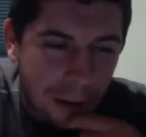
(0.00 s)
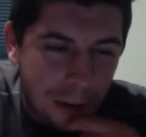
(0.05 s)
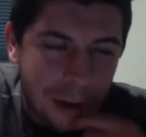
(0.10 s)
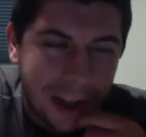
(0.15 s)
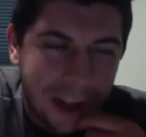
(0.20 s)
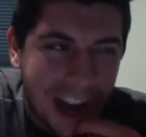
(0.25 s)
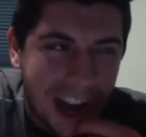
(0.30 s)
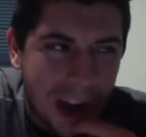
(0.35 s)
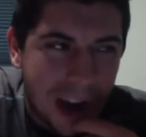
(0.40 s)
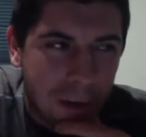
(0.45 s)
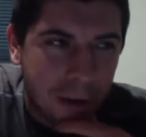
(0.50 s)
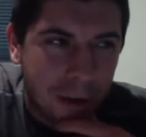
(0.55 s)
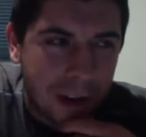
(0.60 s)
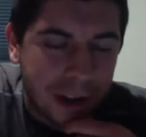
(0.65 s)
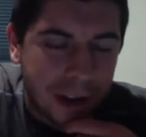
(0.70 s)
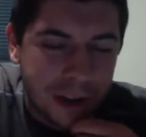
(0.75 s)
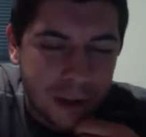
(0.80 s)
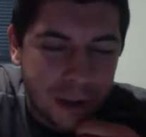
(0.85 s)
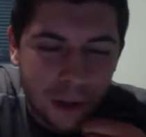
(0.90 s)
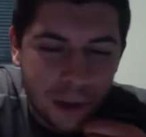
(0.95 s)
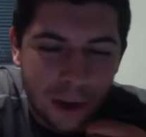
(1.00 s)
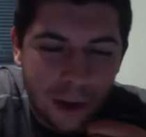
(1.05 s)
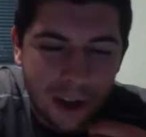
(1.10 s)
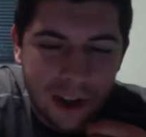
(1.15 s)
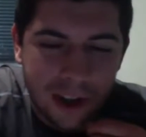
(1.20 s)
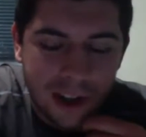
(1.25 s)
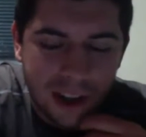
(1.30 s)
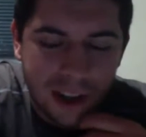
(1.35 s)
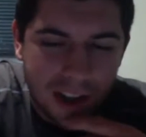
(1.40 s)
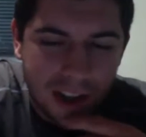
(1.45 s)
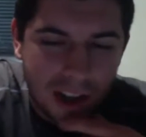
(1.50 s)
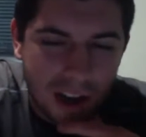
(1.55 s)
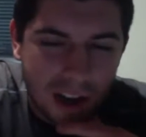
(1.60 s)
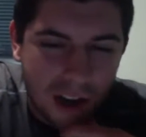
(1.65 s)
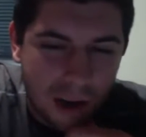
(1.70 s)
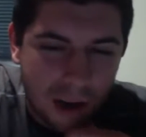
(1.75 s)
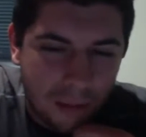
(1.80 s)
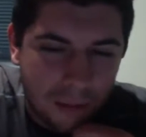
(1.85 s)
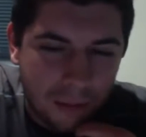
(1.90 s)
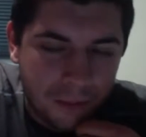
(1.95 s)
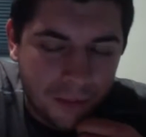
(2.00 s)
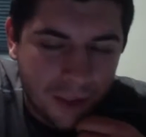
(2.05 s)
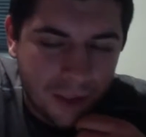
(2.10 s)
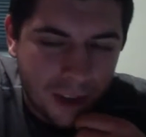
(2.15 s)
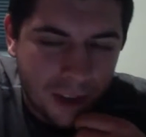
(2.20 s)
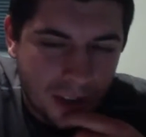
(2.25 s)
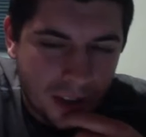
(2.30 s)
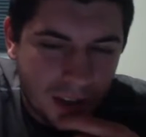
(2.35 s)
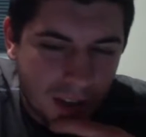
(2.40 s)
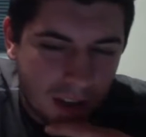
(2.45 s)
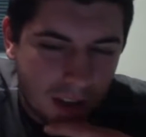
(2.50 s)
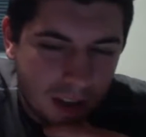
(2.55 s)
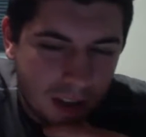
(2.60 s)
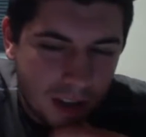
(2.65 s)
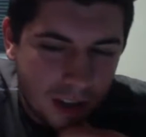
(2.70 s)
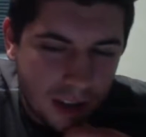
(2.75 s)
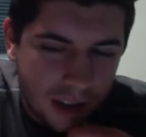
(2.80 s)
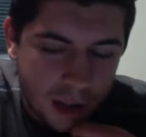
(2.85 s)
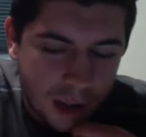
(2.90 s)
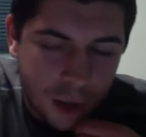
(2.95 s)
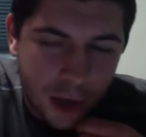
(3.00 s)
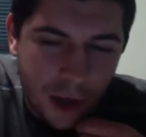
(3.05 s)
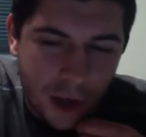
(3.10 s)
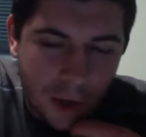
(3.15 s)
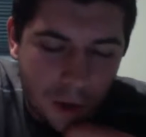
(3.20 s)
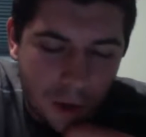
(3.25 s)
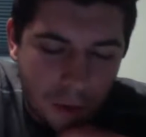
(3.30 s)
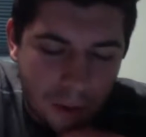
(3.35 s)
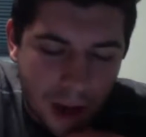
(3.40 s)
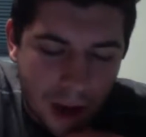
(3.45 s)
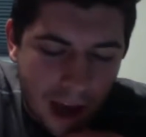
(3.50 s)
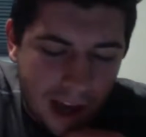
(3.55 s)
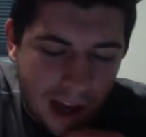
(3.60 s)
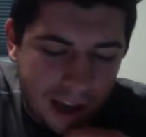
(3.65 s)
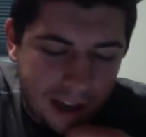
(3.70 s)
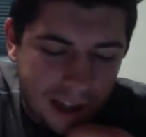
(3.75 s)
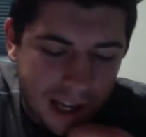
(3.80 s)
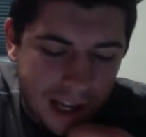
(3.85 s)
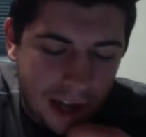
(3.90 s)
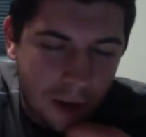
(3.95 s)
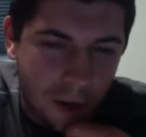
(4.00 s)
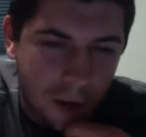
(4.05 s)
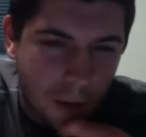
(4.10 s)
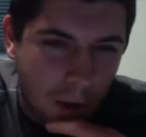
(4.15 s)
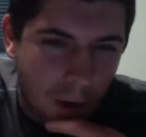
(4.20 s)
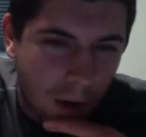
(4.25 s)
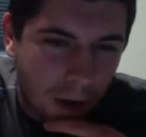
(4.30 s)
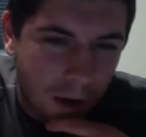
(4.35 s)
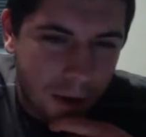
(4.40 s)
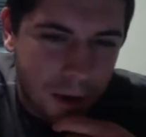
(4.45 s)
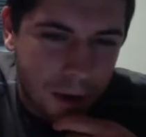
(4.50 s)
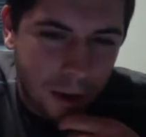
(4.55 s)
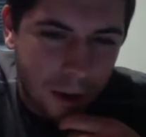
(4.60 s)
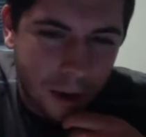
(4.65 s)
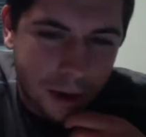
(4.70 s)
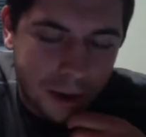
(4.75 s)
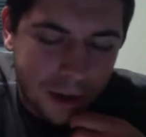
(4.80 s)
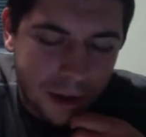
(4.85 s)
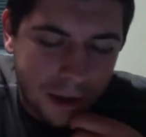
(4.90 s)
really enjoyed the General Mattis Kill 'Em All shirts.